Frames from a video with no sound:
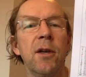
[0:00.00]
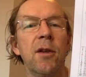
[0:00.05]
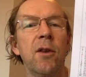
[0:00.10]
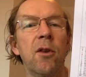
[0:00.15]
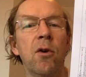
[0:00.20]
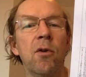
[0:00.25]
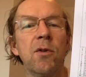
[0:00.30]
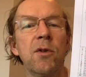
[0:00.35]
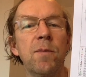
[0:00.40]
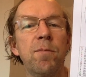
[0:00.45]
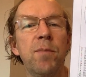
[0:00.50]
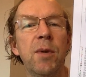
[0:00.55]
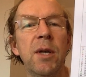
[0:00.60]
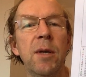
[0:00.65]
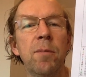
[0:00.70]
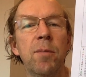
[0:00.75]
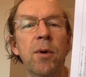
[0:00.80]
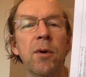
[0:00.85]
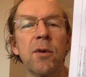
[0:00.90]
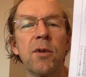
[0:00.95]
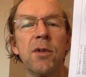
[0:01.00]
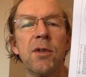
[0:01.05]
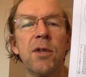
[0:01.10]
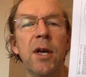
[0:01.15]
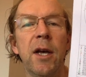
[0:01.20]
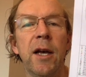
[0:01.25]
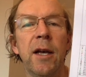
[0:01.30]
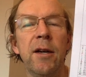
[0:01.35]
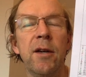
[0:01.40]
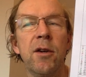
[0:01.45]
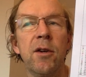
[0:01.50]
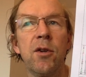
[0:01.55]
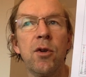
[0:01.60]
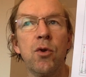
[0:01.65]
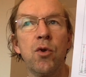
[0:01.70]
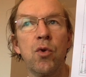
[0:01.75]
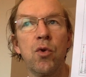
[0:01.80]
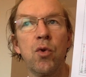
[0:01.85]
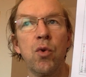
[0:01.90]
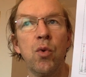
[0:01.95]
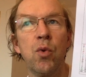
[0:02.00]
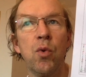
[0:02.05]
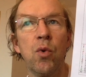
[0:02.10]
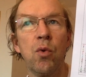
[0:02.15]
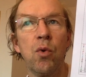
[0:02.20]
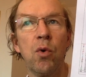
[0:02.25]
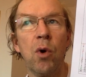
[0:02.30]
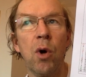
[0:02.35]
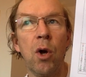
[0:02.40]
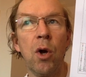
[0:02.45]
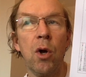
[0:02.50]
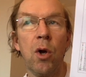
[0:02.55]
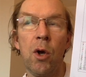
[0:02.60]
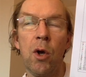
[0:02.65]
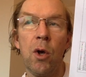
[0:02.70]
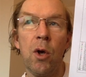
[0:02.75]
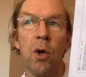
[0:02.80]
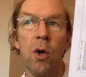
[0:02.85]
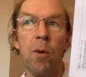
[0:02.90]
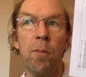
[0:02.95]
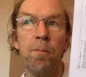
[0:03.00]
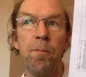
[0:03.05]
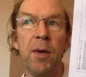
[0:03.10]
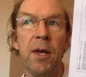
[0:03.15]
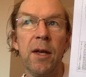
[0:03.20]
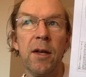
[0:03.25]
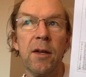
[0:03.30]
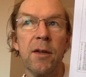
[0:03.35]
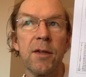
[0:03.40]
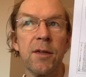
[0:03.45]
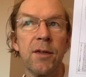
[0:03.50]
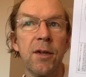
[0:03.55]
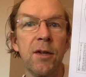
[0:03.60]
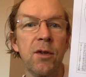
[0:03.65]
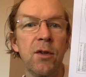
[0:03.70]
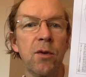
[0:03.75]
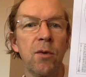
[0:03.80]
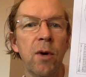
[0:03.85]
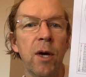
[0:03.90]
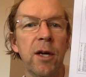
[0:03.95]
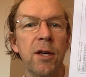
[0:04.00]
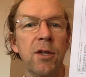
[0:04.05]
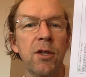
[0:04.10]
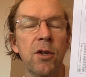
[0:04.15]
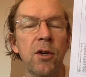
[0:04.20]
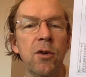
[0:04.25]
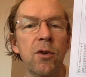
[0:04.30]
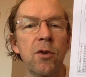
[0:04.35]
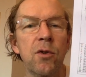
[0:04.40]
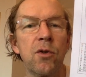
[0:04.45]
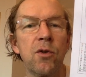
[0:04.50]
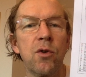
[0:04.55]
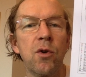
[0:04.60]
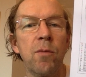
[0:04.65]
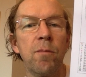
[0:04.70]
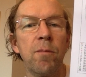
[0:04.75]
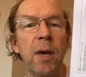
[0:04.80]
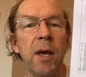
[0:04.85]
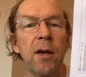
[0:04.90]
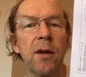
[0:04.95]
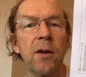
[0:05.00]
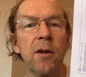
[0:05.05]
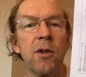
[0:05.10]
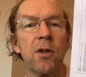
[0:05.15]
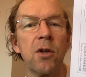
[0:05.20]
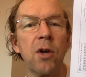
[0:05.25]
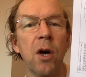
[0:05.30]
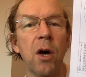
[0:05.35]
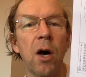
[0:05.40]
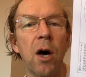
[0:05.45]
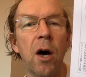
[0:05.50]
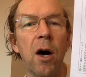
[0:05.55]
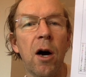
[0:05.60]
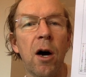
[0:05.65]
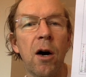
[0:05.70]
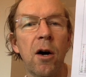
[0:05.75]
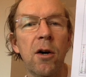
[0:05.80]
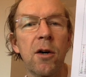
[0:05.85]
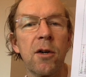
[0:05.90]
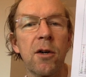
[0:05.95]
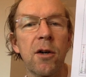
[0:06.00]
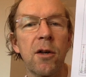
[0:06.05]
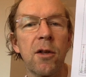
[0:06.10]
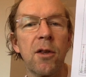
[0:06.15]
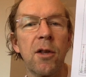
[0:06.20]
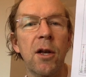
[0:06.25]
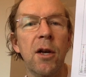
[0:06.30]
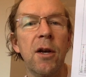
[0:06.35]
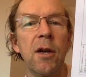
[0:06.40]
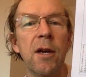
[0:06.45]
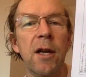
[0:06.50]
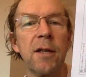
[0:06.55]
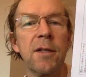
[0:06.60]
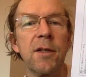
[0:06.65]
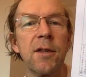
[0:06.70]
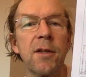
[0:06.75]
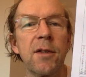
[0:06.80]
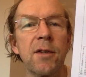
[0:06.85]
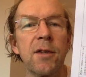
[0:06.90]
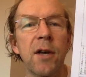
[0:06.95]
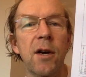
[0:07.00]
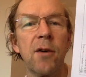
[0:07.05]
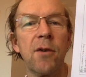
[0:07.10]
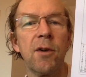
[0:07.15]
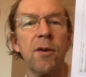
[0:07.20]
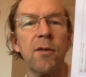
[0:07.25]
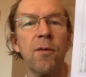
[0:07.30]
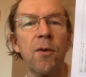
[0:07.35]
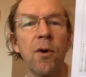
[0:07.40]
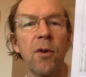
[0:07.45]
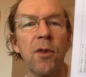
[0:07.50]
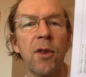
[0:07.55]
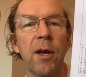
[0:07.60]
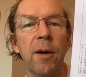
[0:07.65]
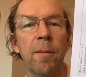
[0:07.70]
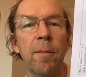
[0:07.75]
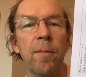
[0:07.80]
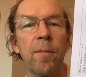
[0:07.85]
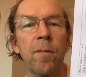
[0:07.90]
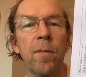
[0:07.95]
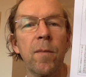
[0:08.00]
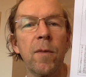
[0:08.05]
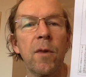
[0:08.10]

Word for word: And those people tend to pick a situation to make it harder than necessary for them.